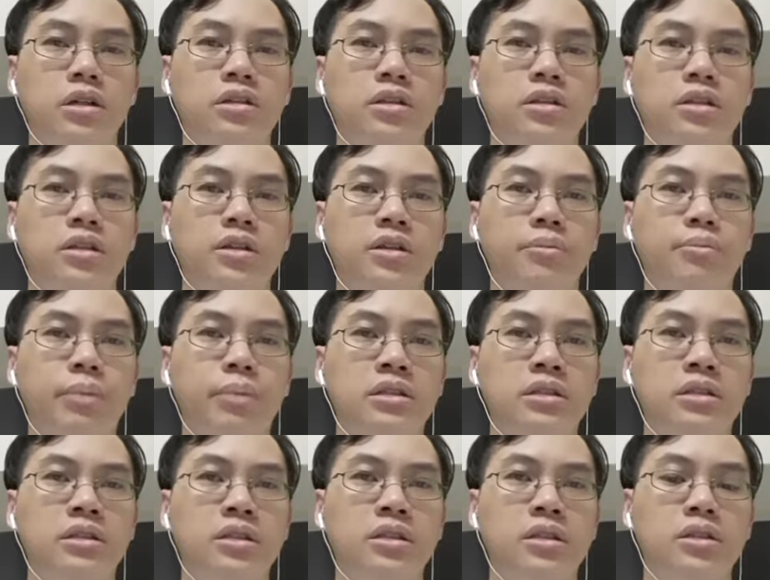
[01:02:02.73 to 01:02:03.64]

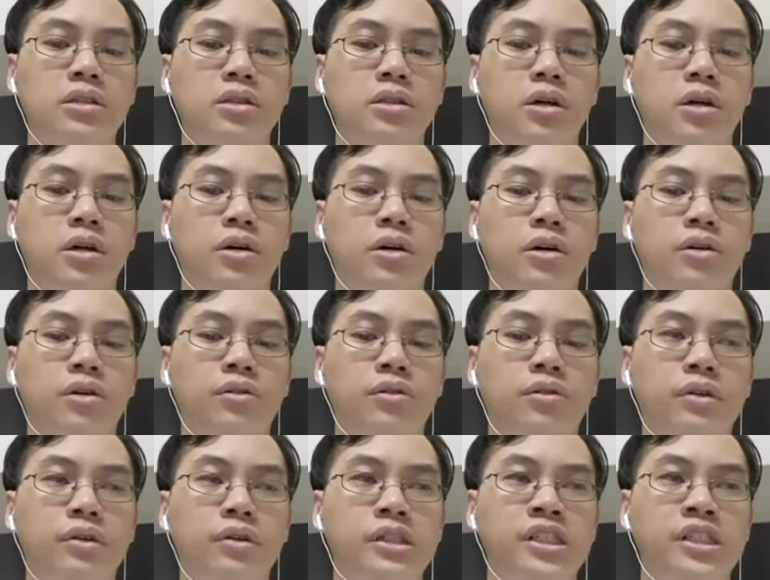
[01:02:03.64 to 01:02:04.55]
basis of
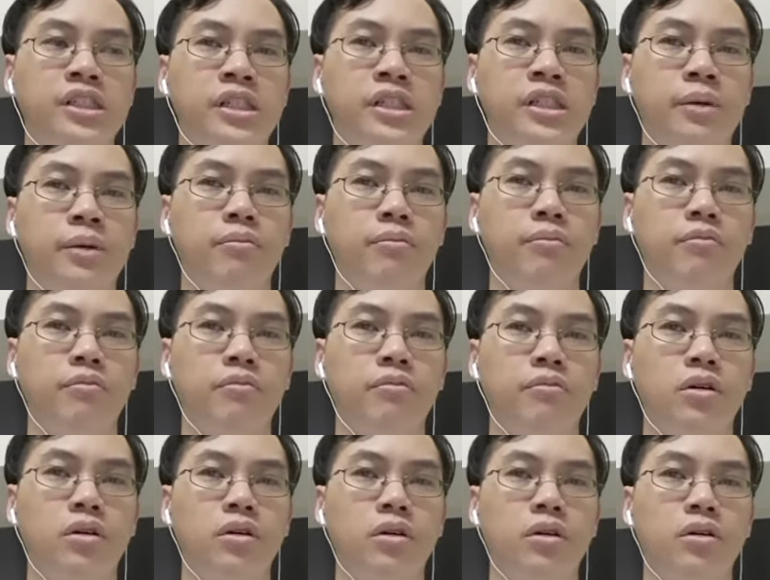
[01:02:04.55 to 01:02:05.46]
a ship
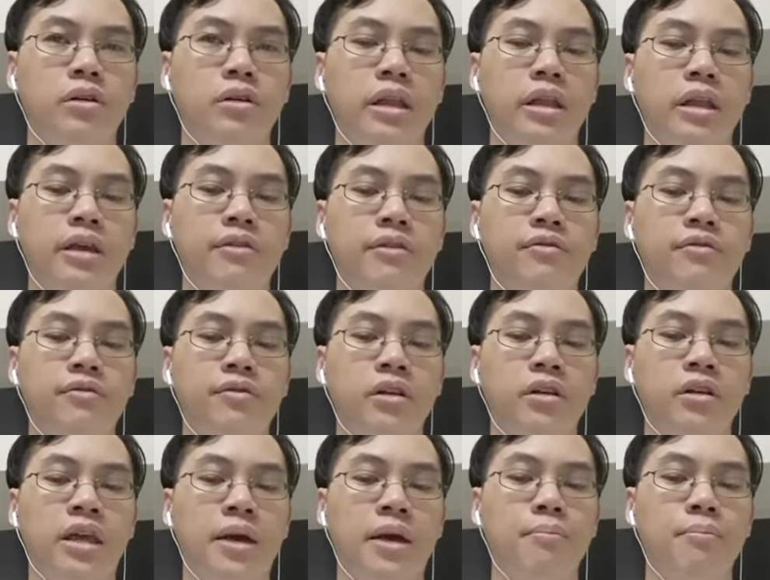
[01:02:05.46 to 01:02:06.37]
naval
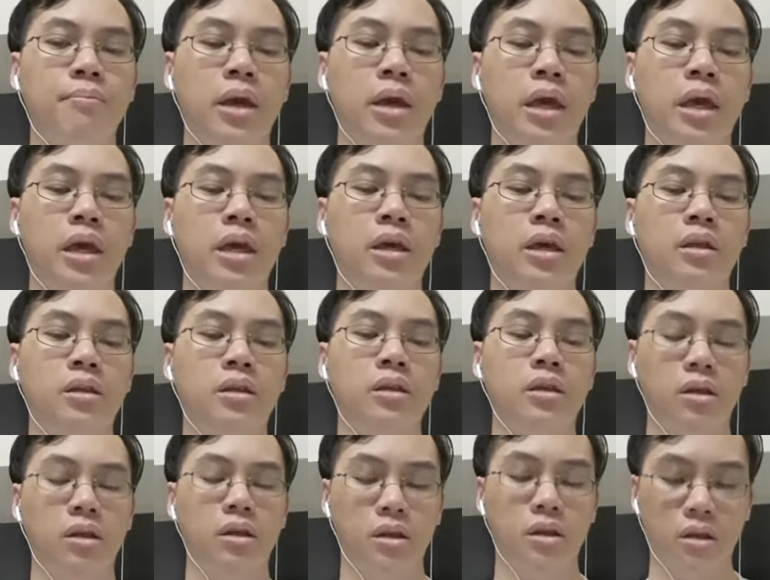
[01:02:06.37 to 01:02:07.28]
campaign?
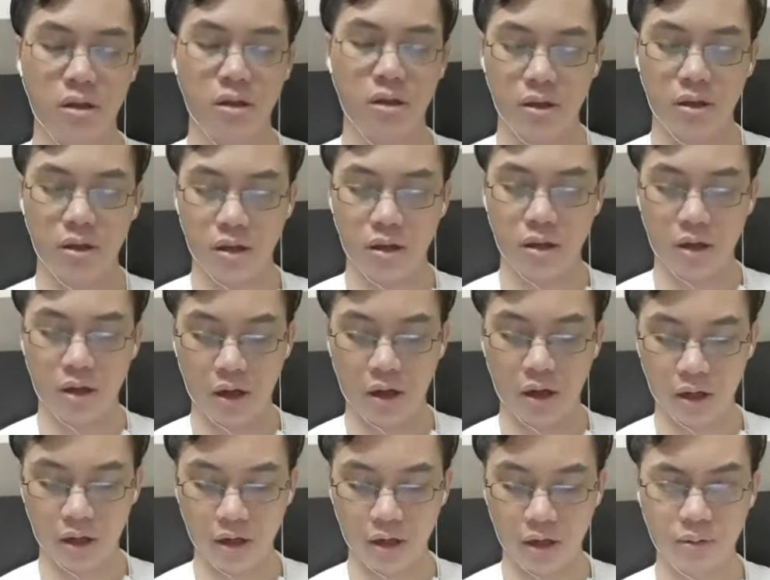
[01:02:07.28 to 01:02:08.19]

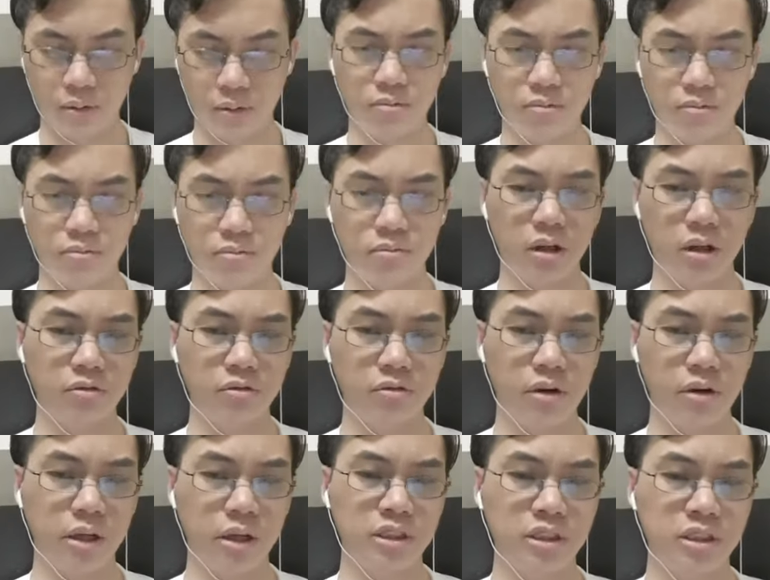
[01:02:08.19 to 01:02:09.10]
I not.
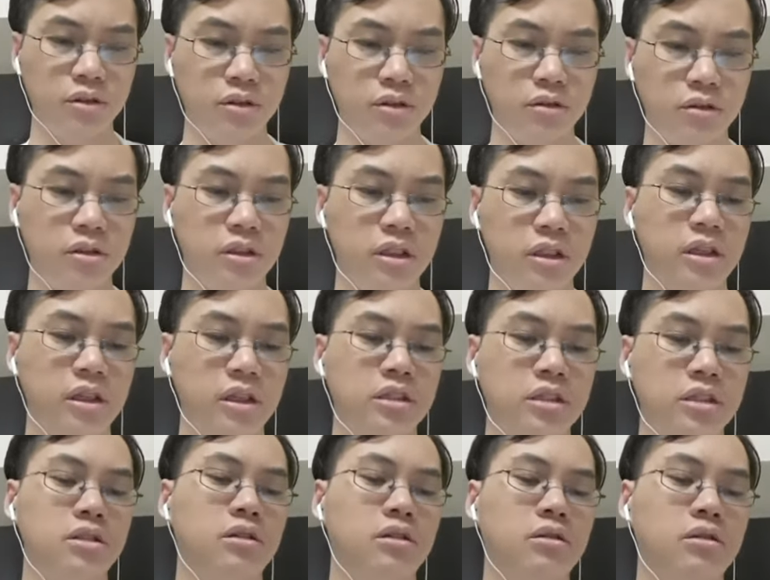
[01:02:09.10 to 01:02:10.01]
I still think it's
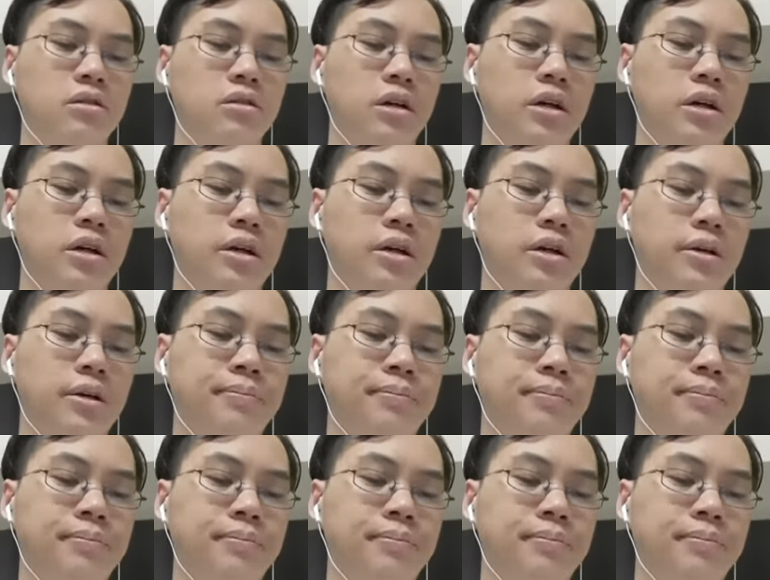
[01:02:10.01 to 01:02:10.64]
not. Um,